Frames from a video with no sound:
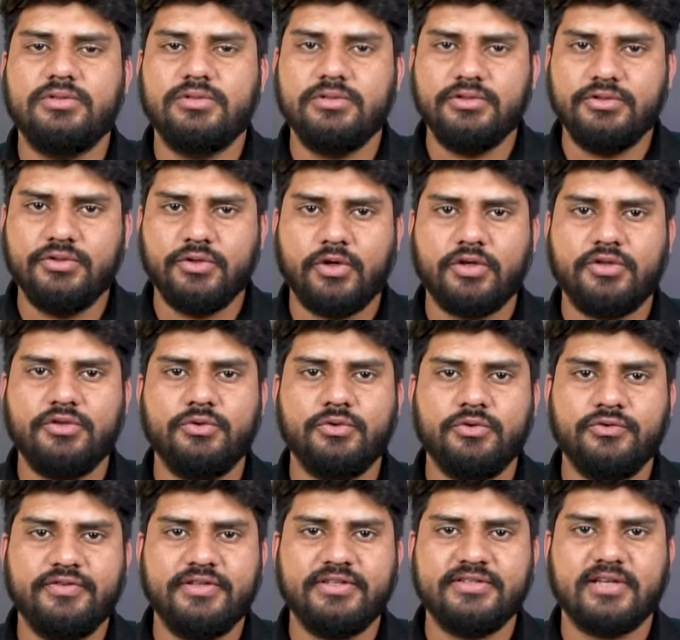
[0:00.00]
your
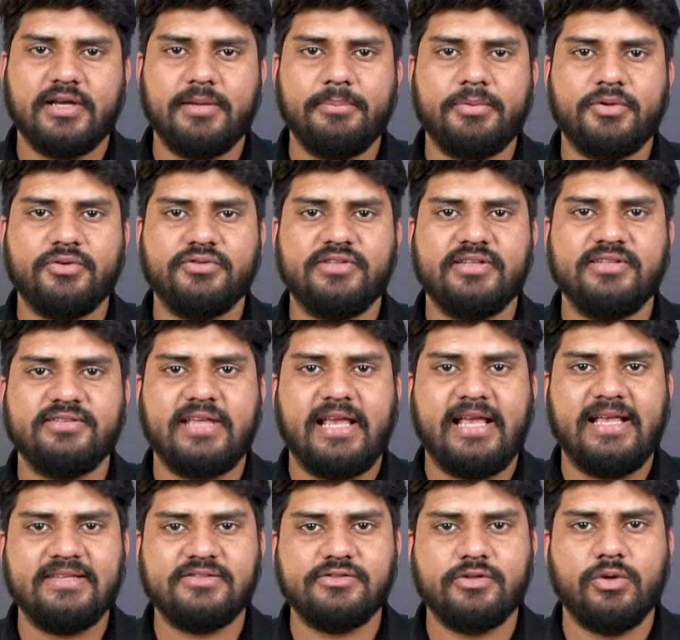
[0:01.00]
U visa process
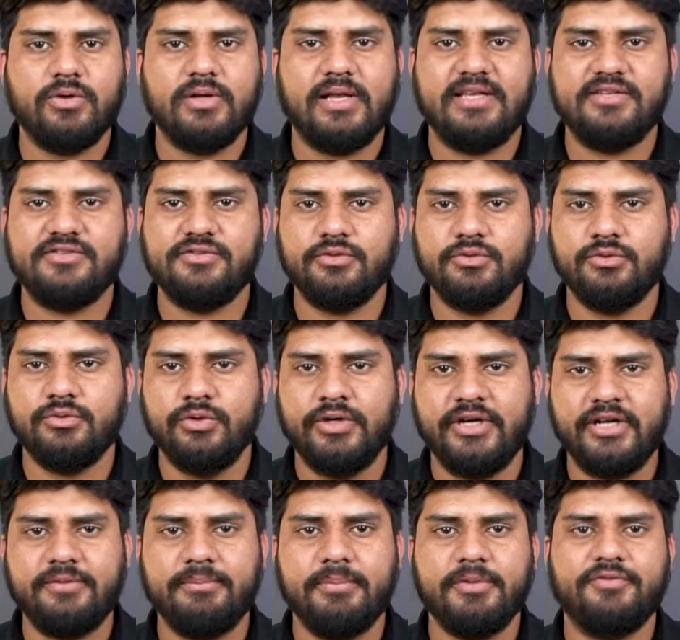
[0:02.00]
as long as you do
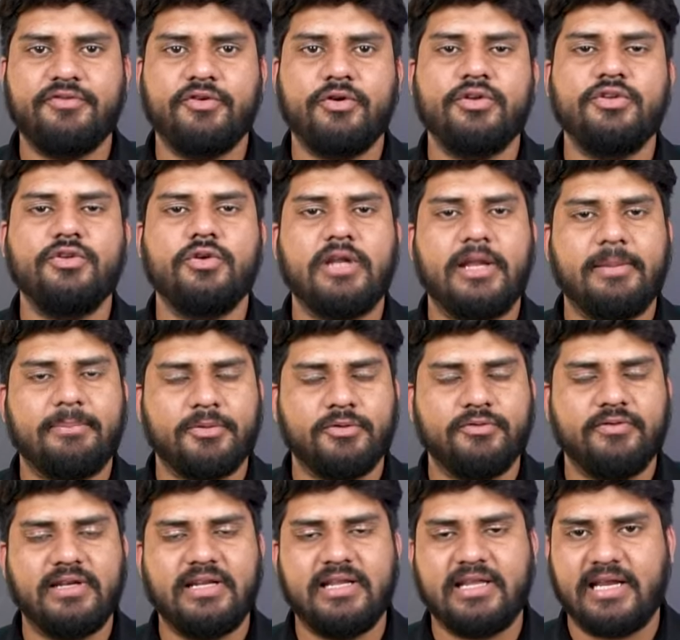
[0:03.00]
it before your
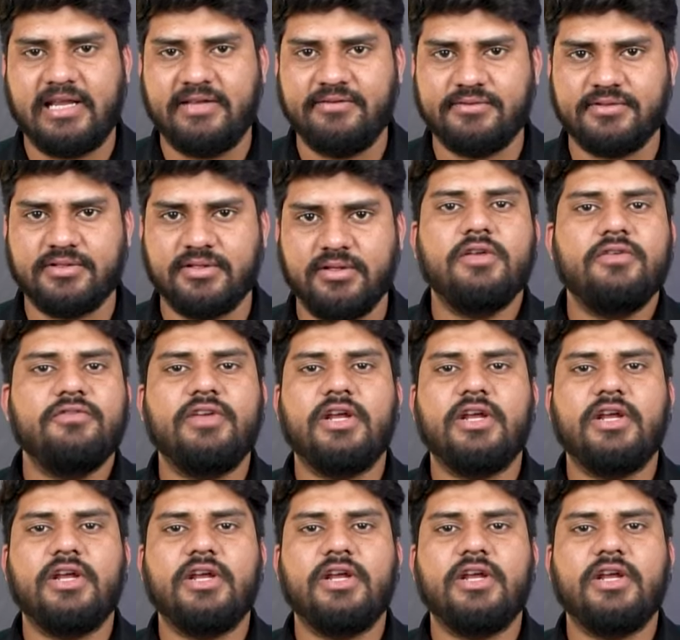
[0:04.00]
approval arrives.